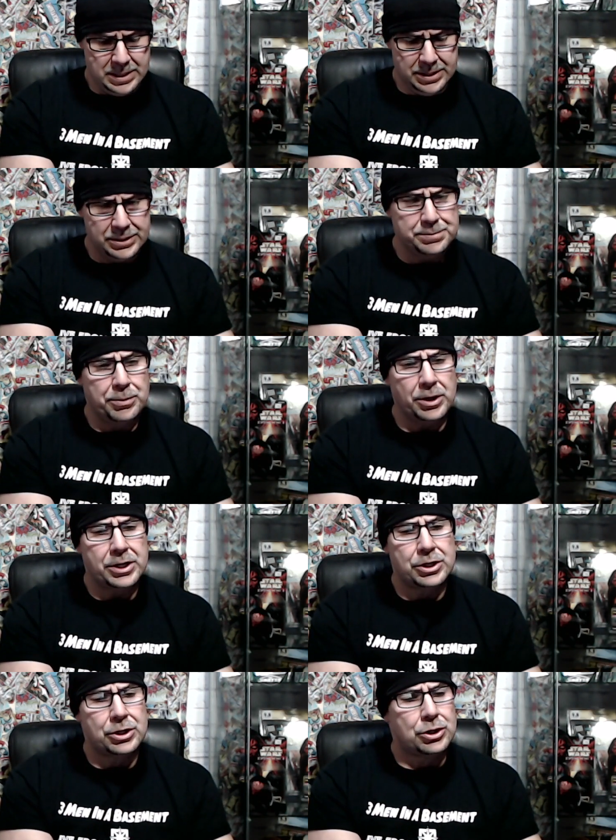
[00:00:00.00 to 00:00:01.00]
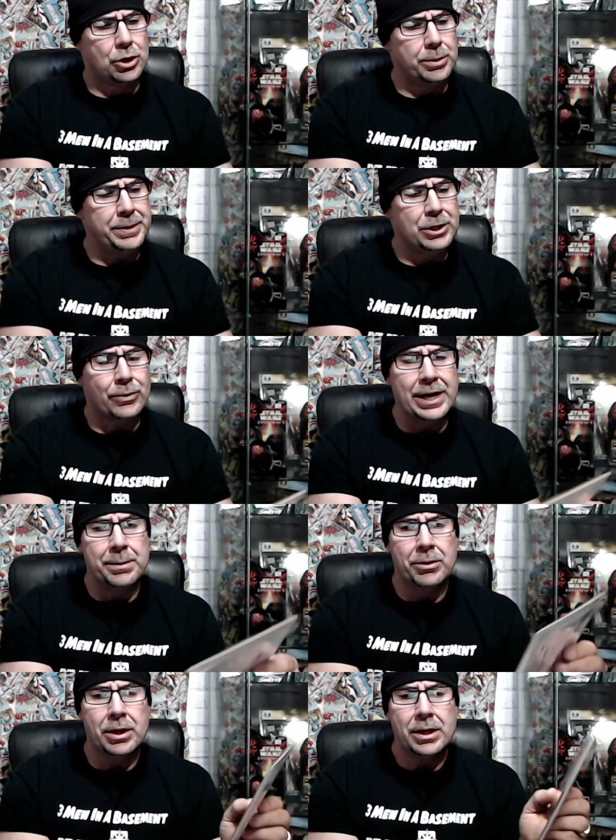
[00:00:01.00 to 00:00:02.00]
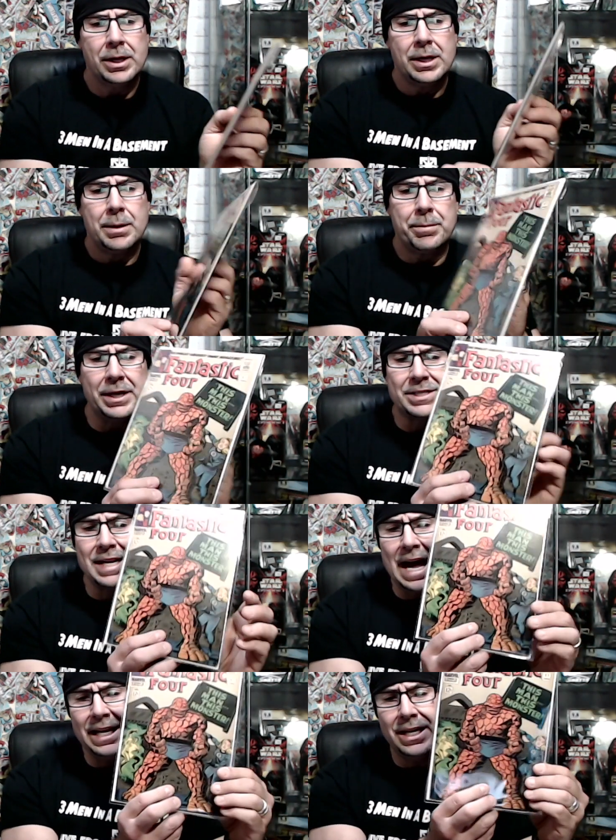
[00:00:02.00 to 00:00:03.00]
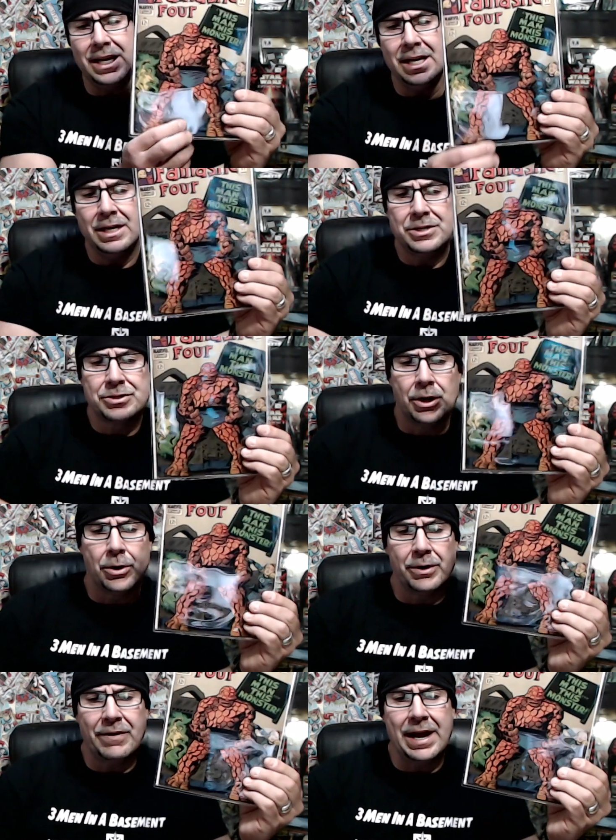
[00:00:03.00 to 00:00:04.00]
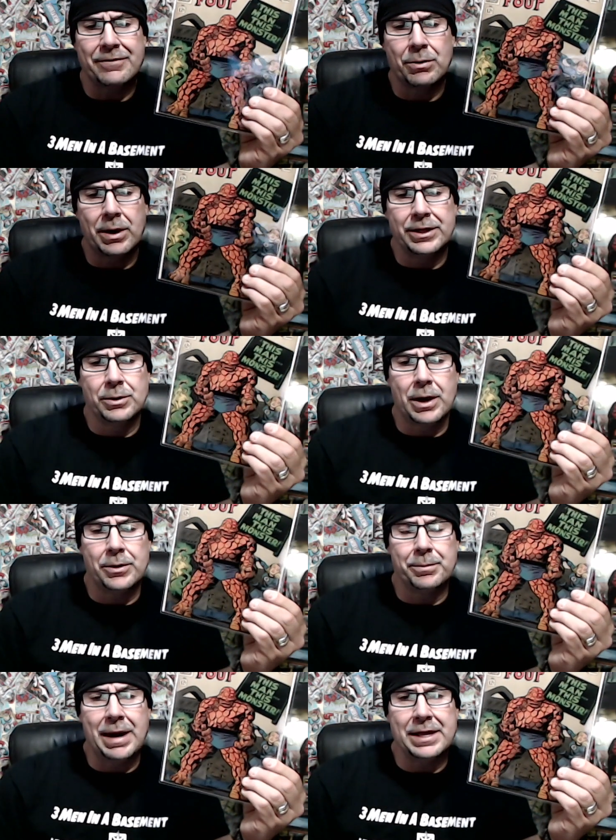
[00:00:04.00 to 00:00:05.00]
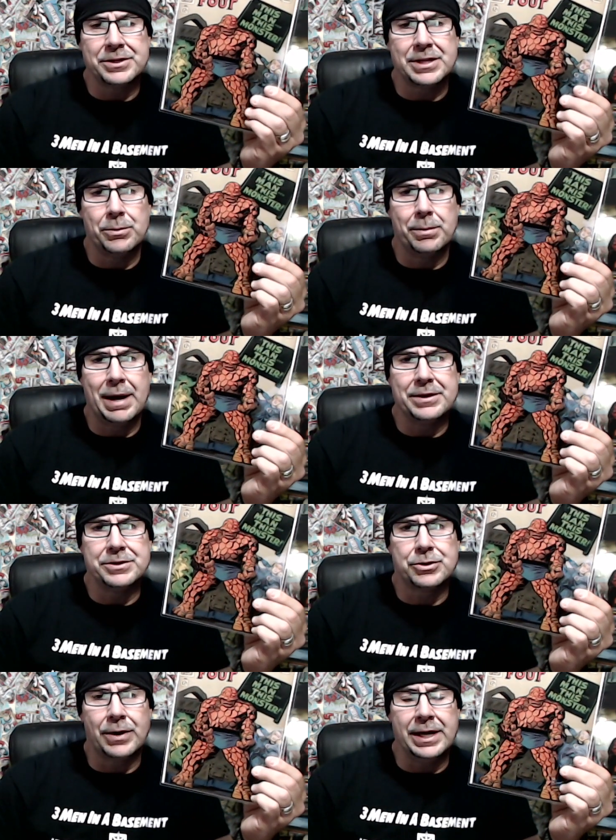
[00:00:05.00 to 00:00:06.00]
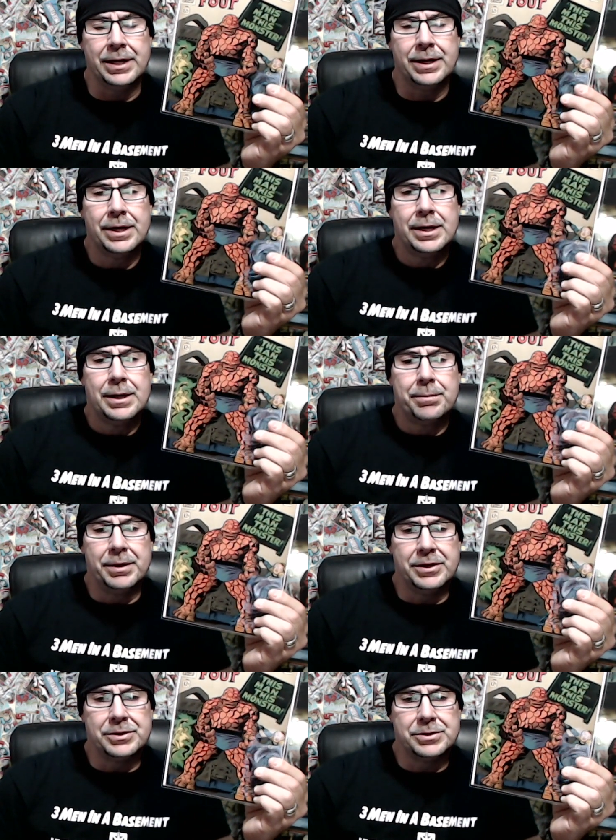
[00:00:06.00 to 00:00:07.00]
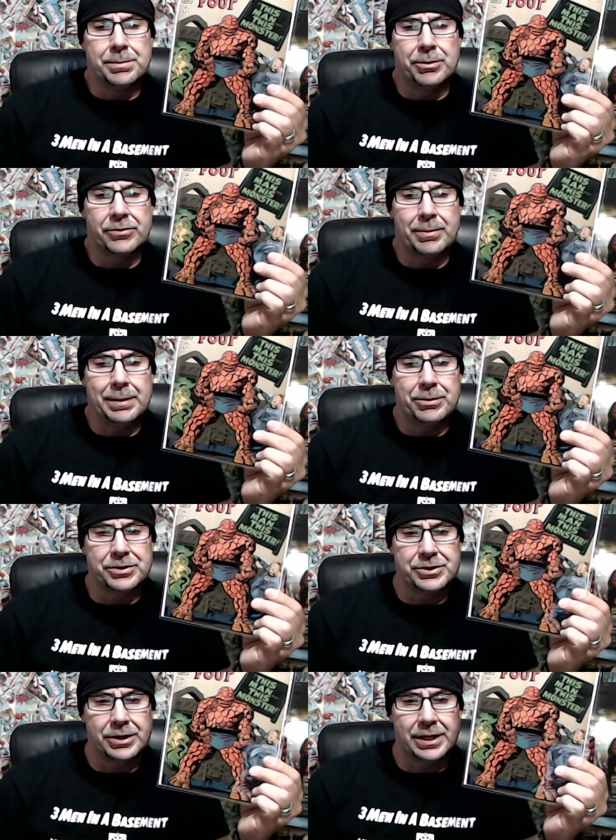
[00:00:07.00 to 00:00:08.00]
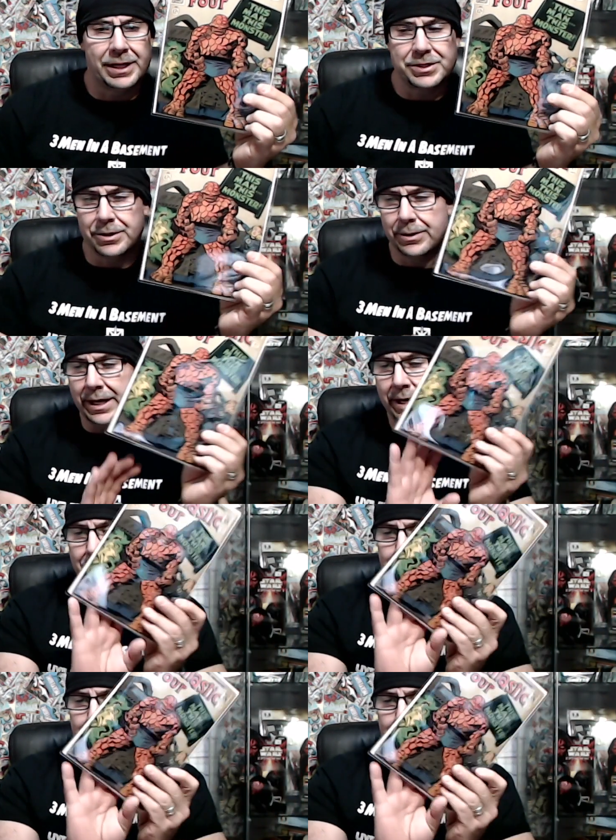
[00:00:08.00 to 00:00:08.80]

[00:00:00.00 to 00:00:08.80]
This book could be gradable, but it's not a key. So if I ever wanted to go out and buy this, I would buy this graded. But this is a book for my personal collection, okay?